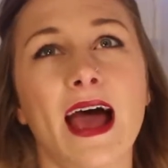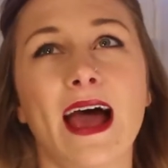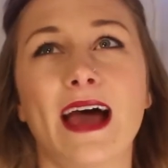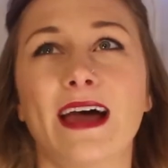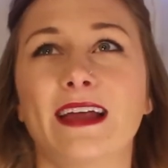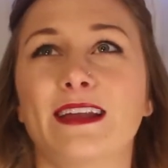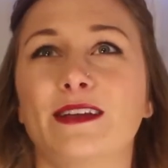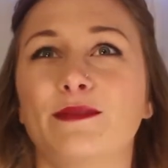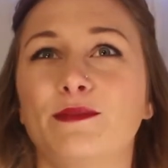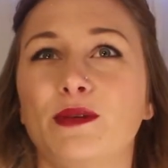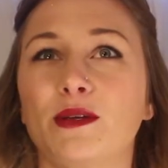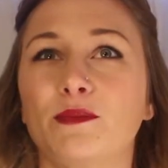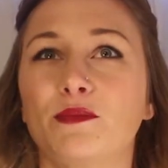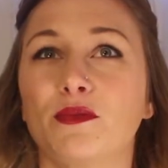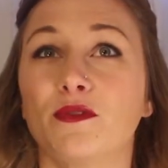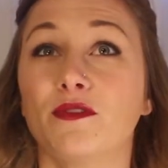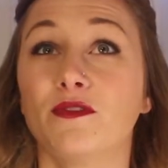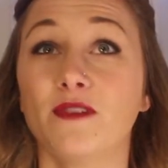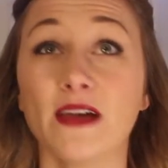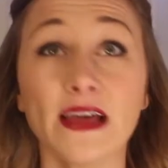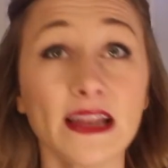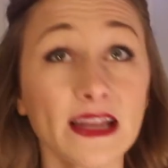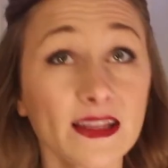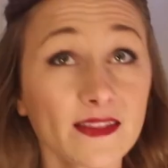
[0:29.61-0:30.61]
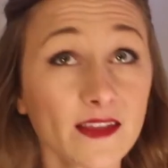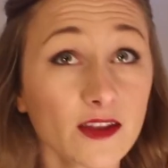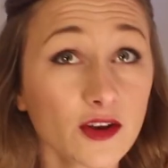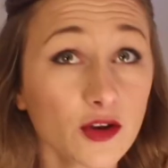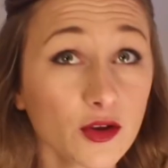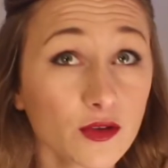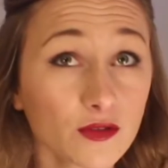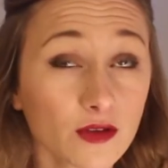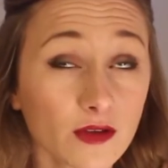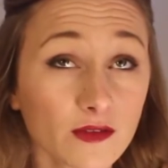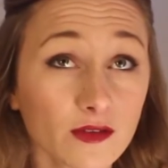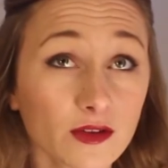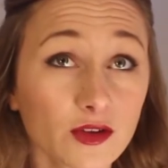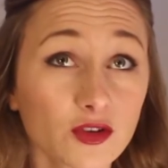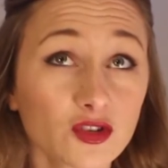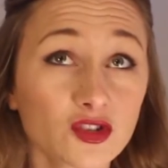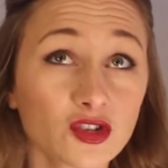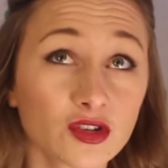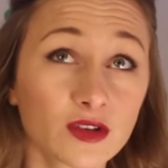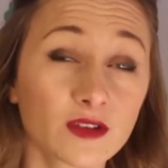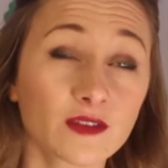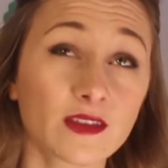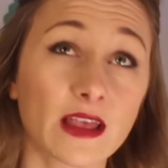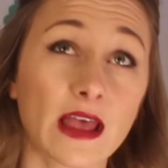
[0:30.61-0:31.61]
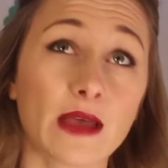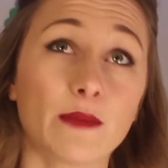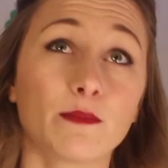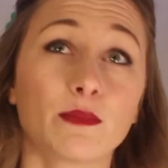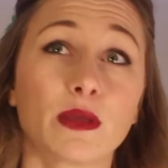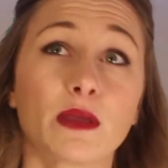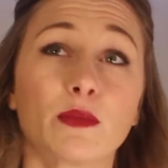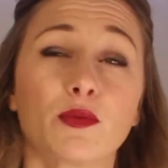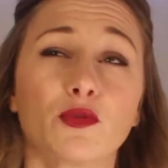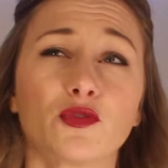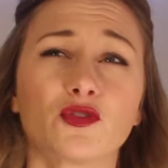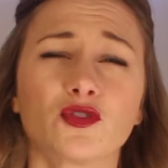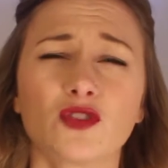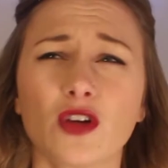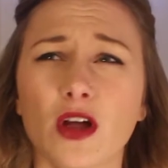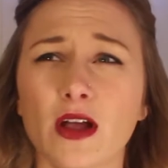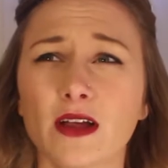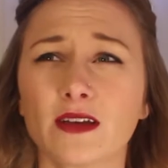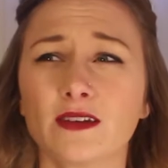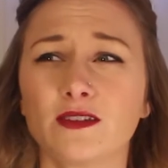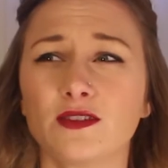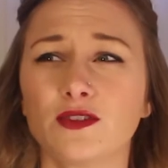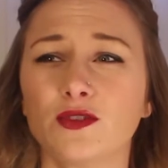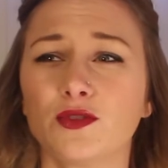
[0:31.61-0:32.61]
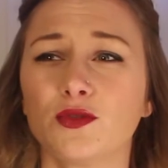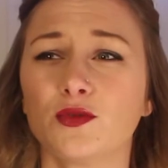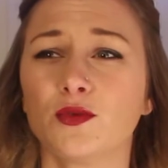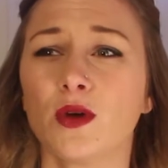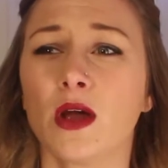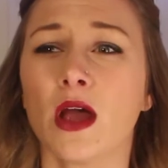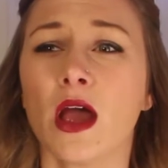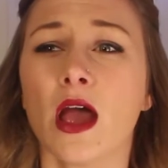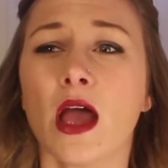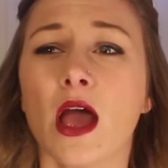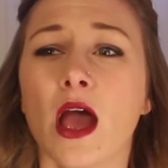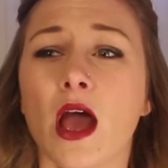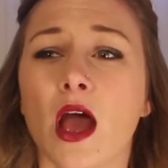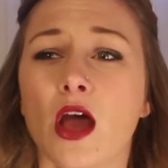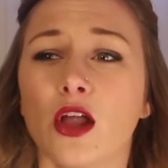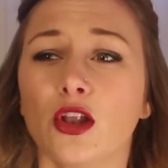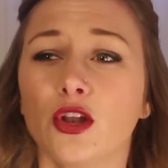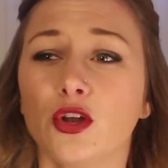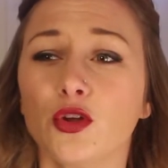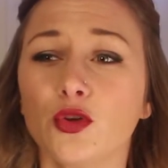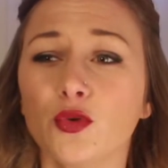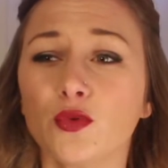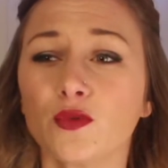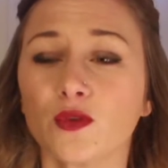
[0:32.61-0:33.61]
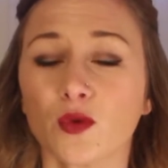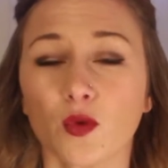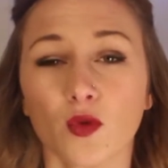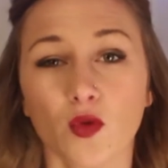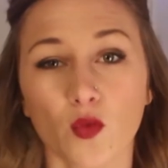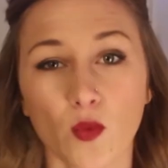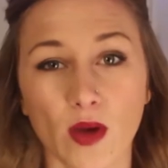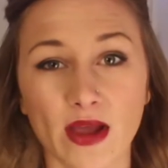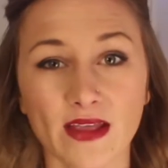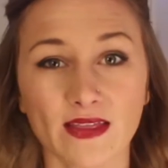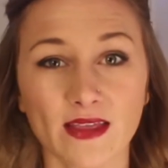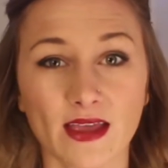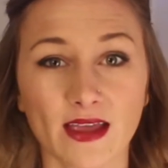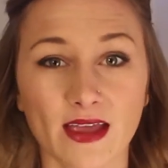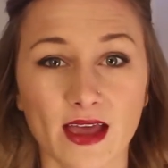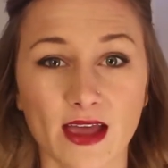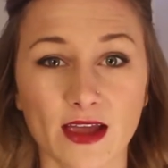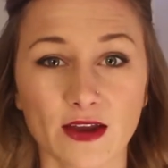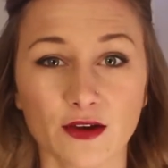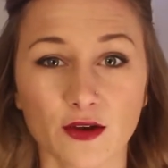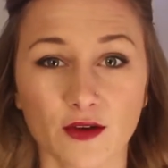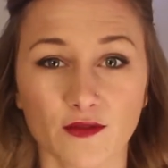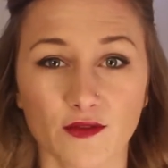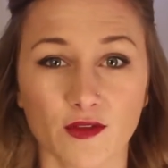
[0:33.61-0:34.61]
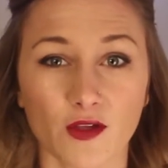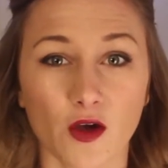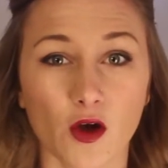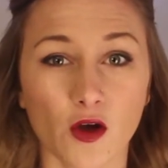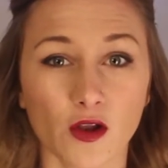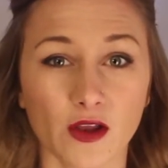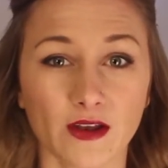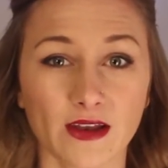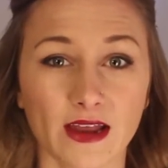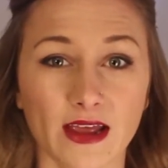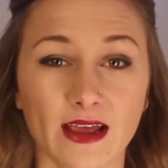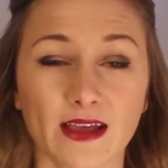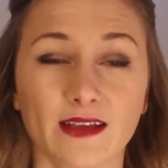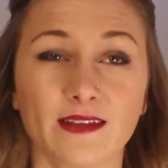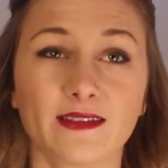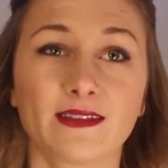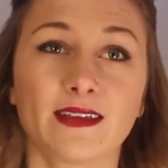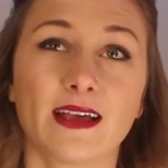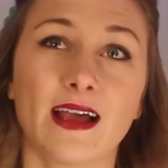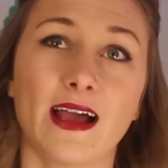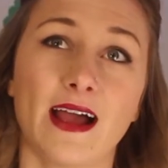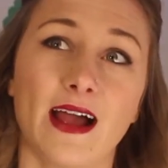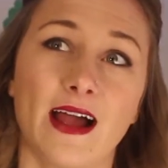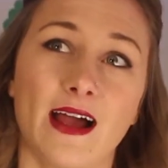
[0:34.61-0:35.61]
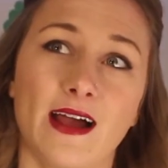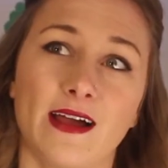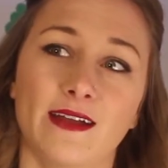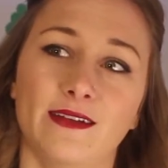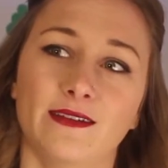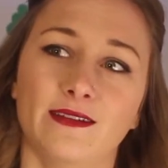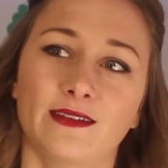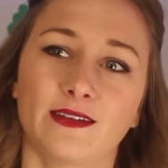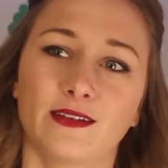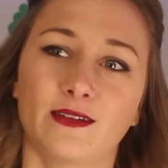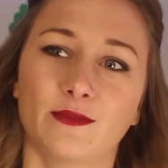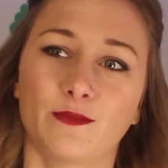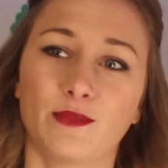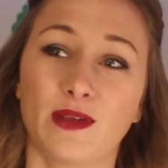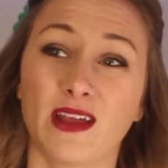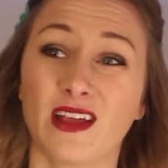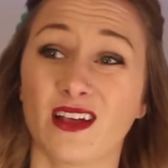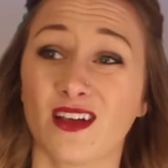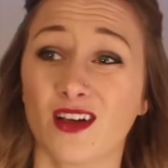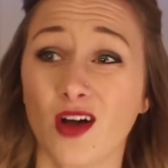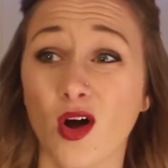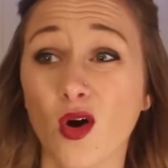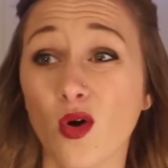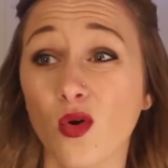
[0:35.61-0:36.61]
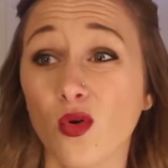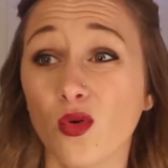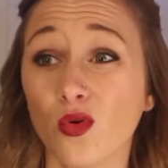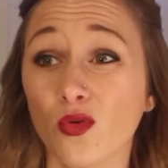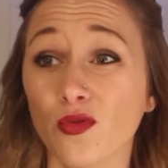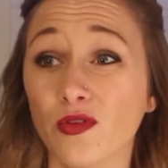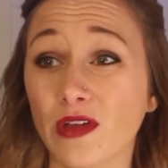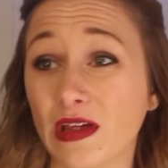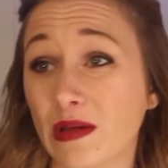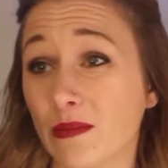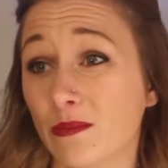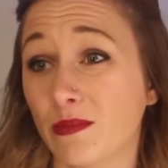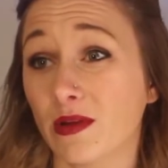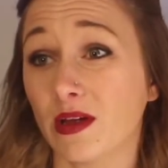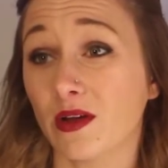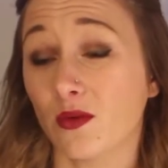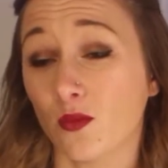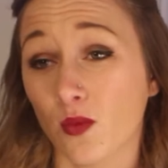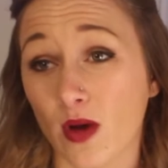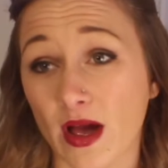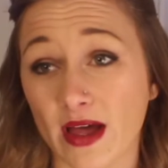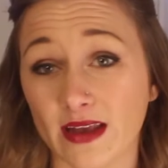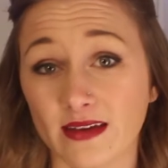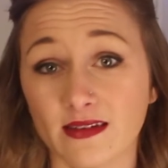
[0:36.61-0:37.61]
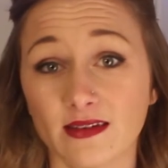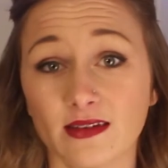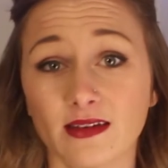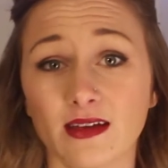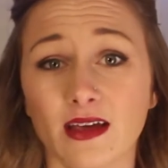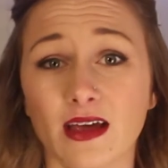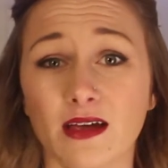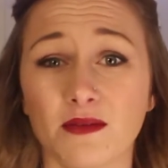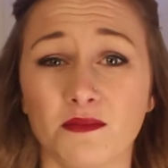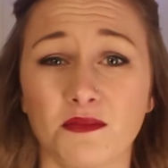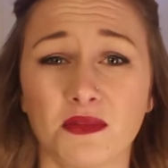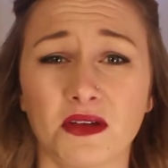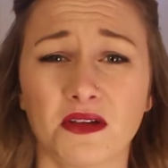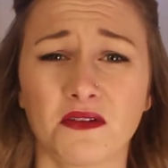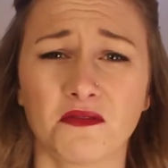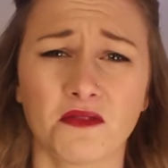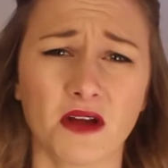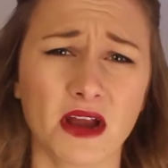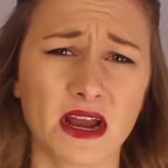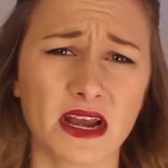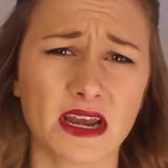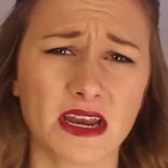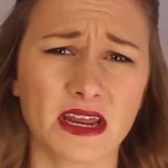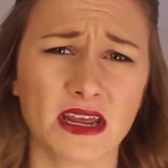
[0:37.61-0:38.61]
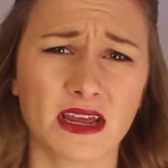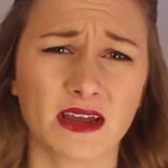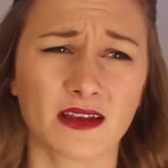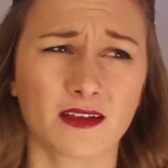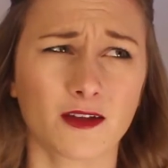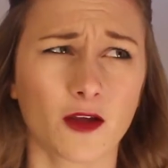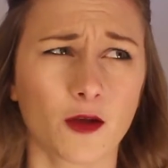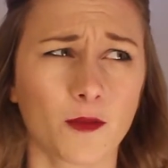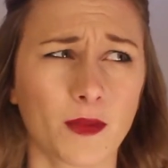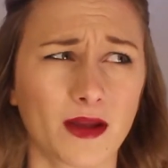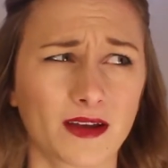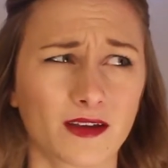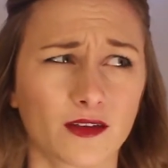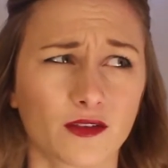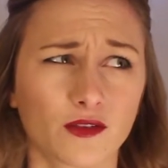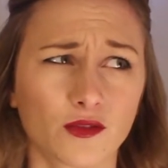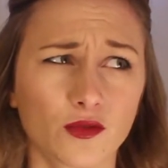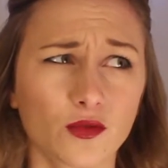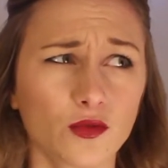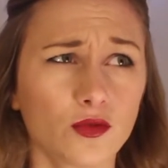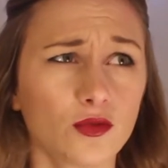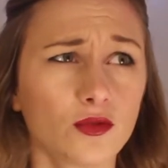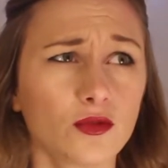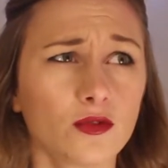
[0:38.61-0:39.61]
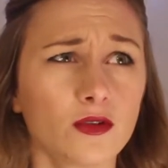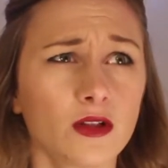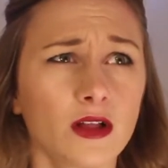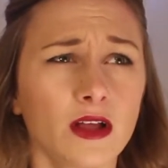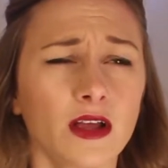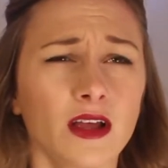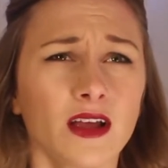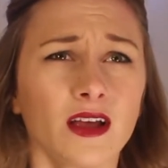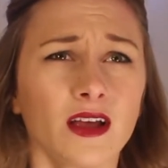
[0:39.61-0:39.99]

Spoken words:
and people failing their New Year's resolutions and people trying to lose all the weight they gained over the holidays and being cold and being wet and being rainy and going back to school